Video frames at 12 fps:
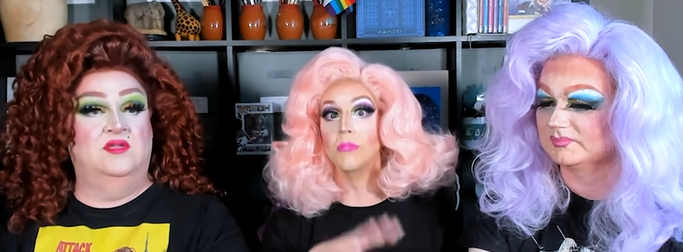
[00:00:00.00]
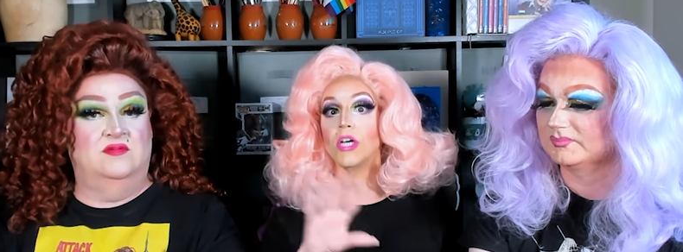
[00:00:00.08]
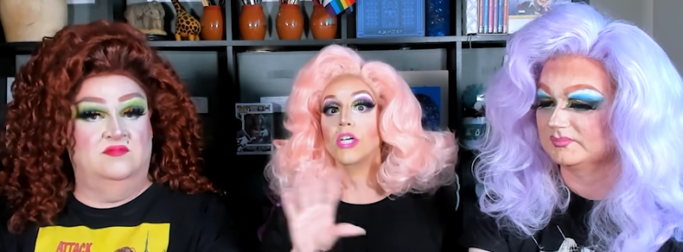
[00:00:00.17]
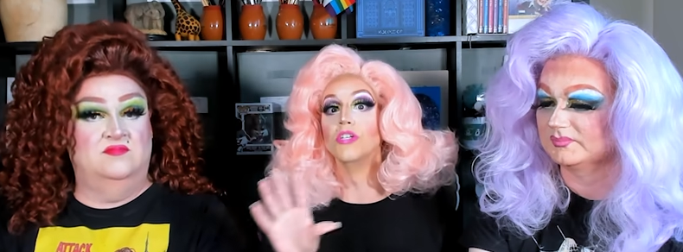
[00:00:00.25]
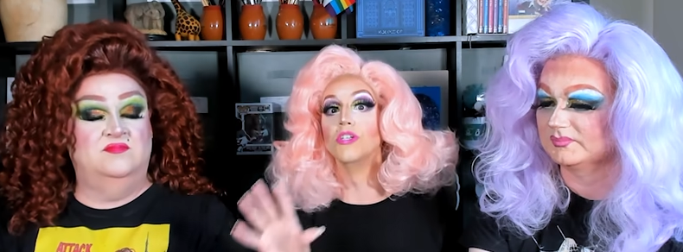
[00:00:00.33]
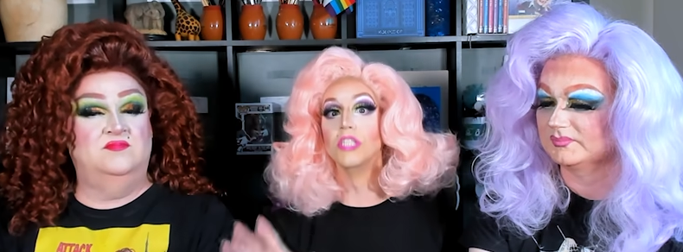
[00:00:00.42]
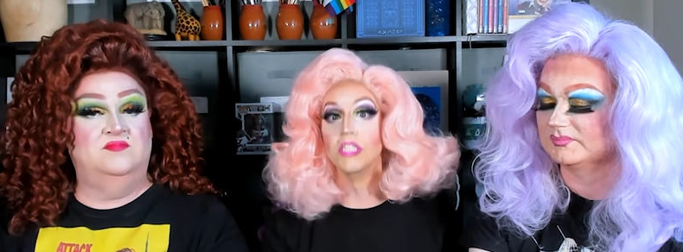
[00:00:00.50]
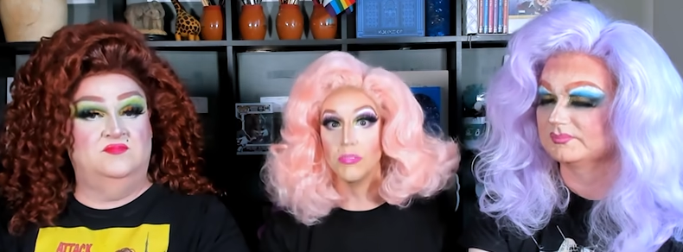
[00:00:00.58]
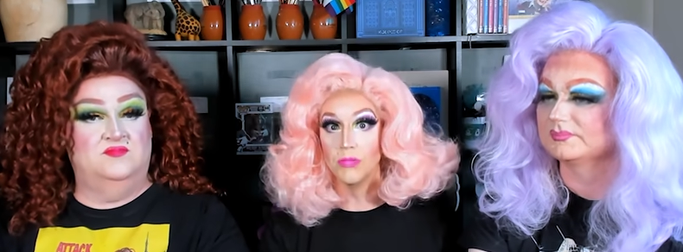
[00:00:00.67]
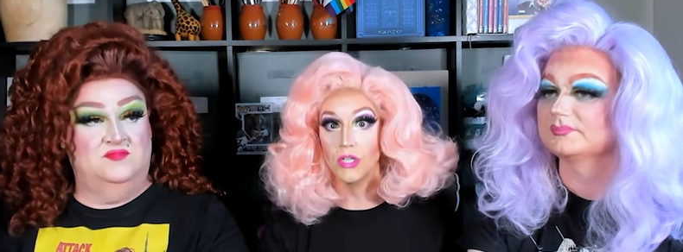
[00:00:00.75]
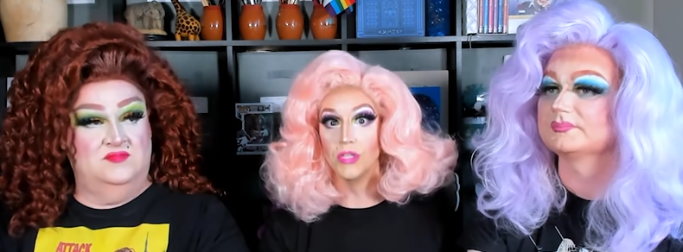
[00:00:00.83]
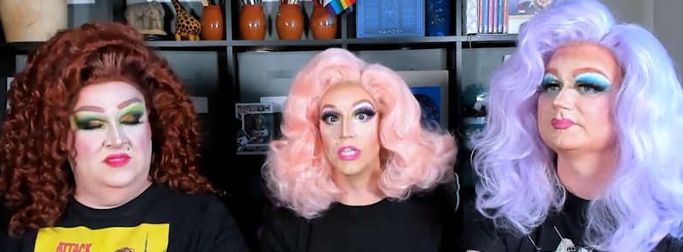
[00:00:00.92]
Speaker 1: I'm not going to do the
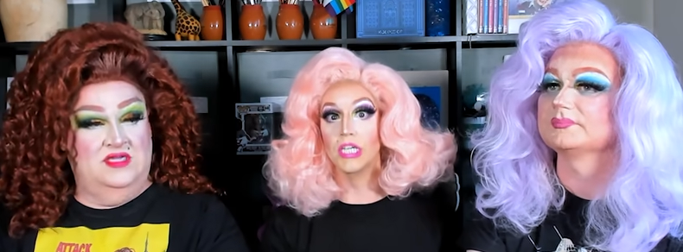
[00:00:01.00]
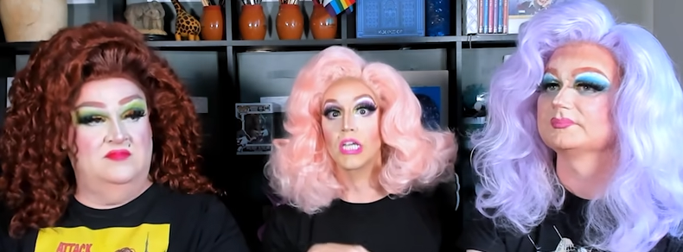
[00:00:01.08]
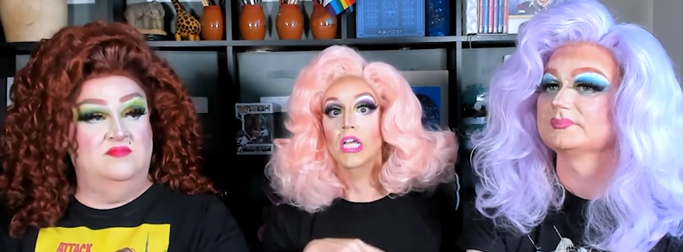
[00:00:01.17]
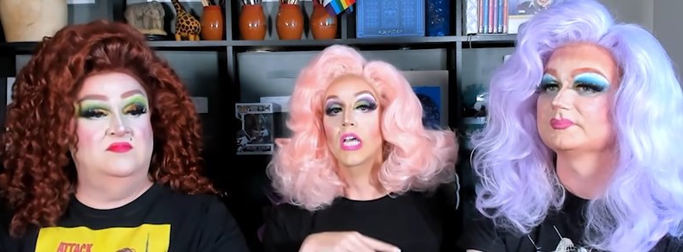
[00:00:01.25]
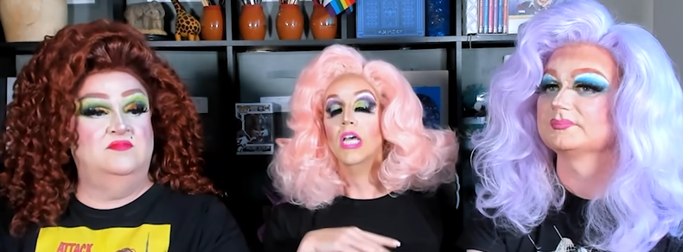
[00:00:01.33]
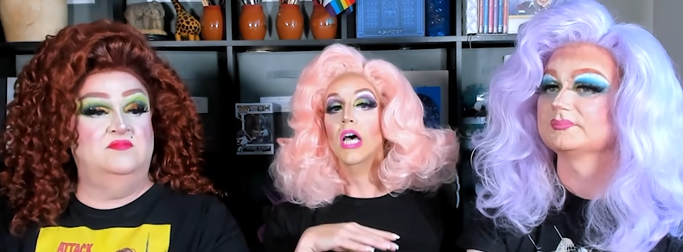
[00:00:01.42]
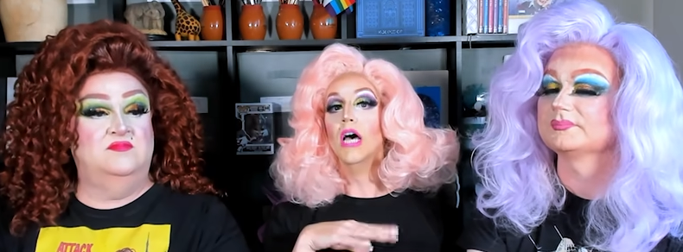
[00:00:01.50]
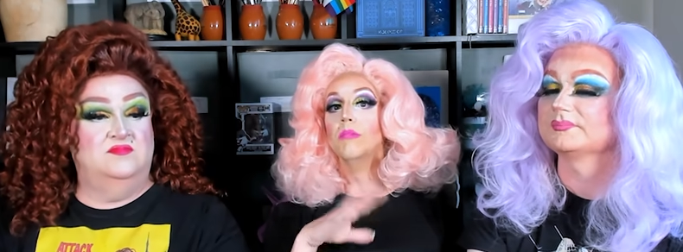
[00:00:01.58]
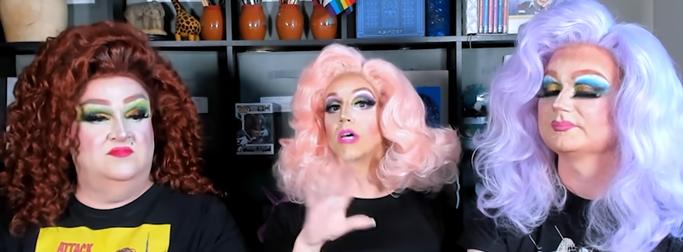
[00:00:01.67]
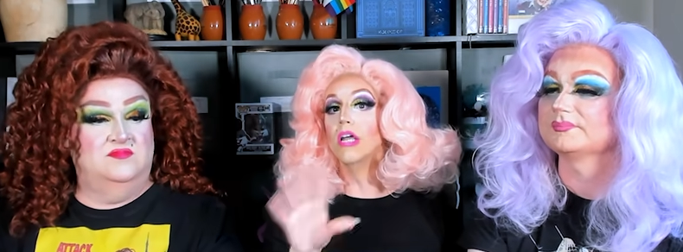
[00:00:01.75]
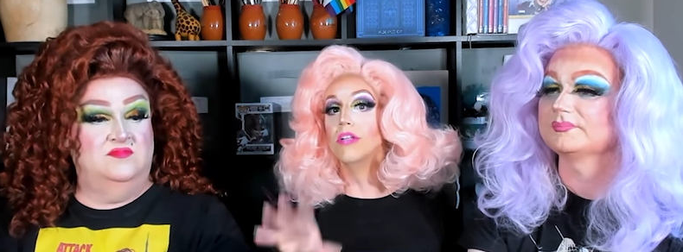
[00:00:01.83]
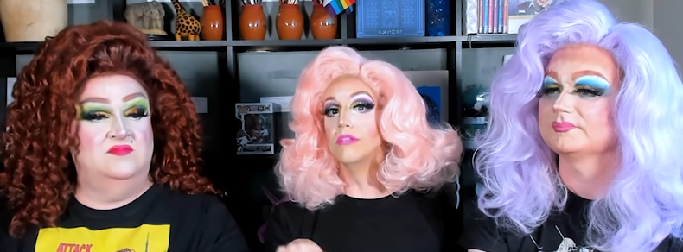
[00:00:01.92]
typical thing. I'm
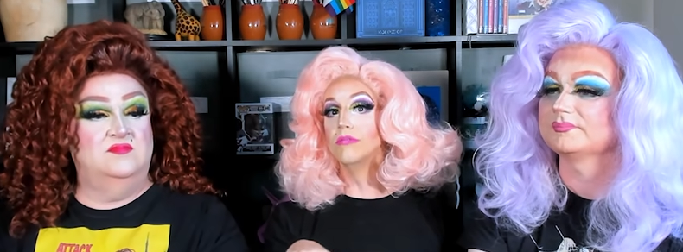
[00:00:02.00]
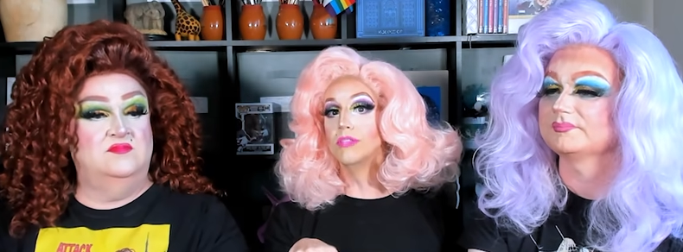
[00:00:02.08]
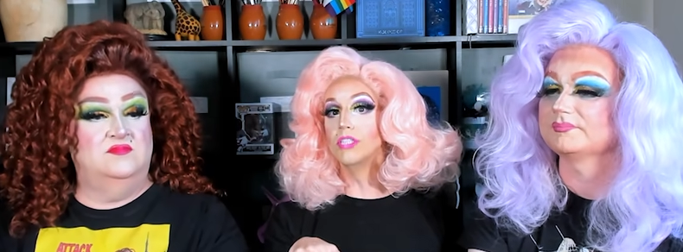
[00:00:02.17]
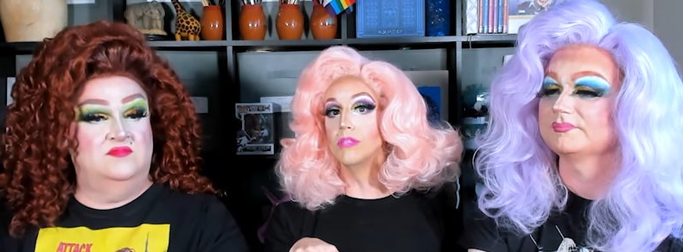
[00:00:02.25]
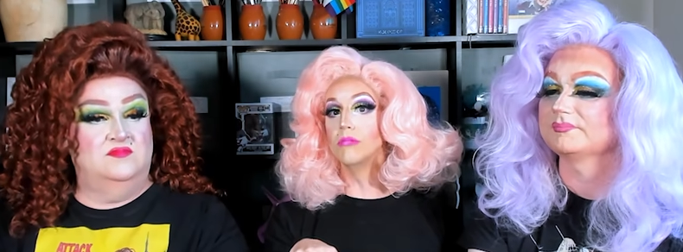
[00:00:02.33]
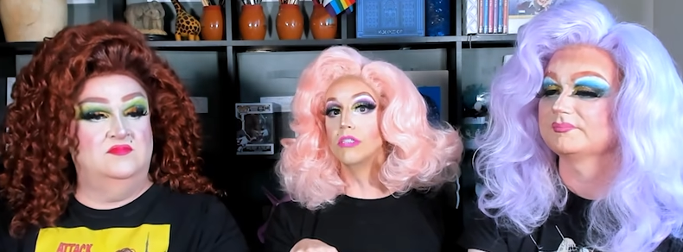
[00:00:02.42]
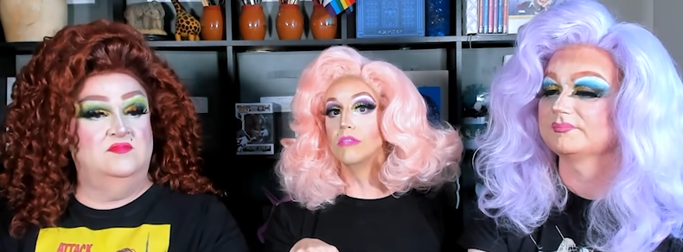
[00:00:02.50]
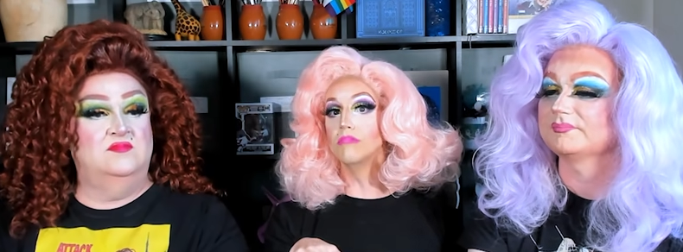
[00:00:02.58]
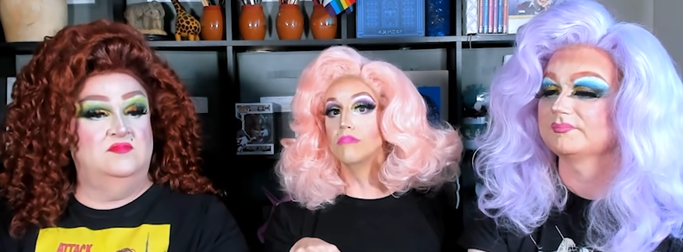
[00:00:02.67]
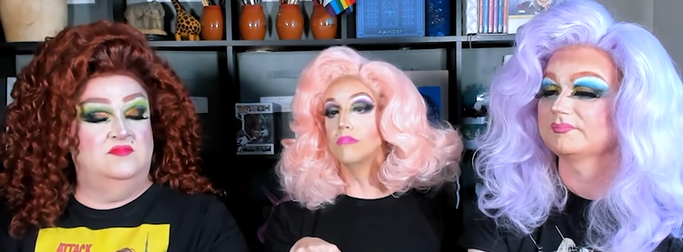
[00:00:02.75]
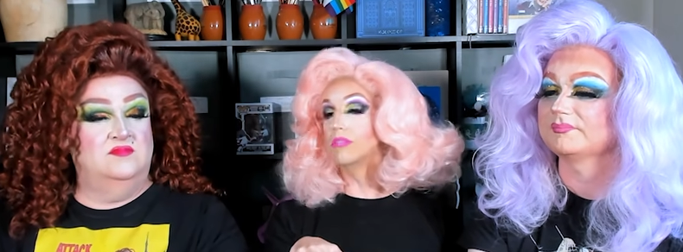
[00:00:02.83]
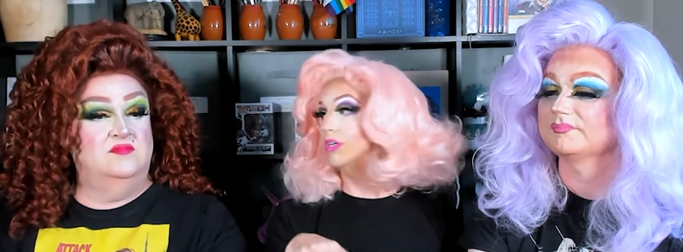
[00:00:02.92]
not, and she was
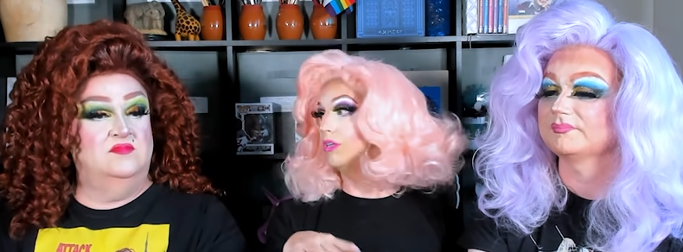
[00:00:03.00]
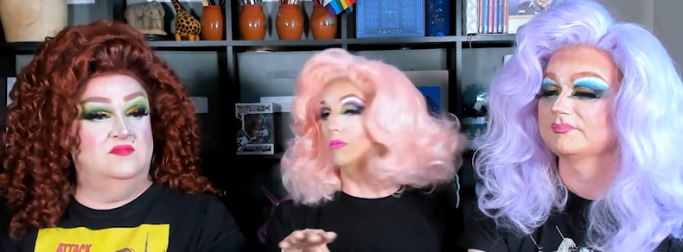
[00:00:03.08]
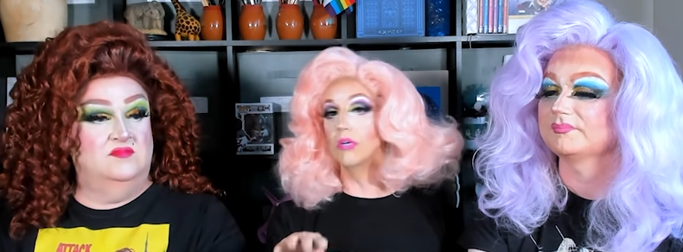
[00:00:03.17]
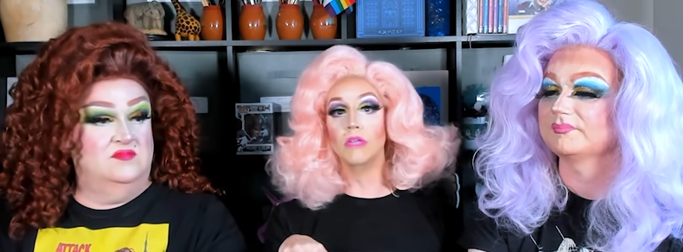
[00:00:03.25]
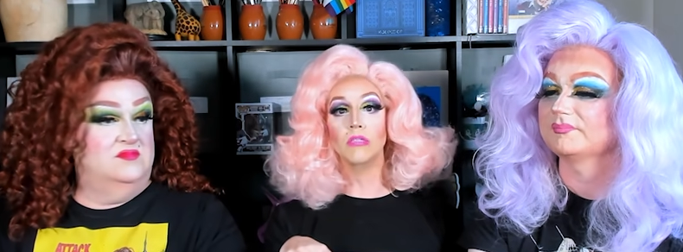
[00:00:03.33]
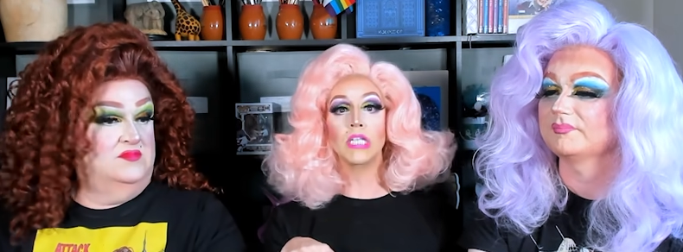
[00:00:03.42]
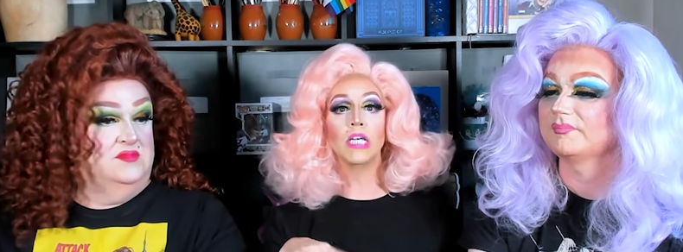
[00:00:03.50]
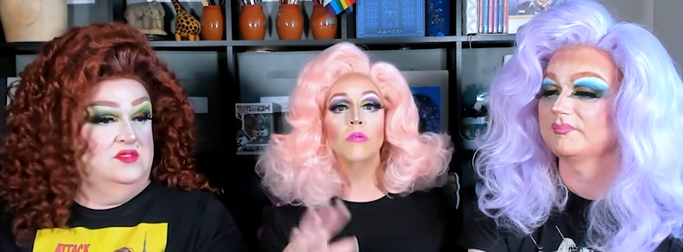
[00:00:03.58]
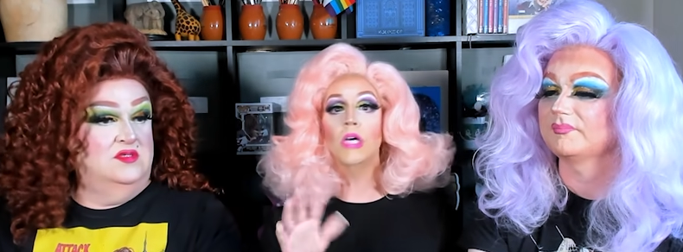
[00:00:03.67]
the only one who's like,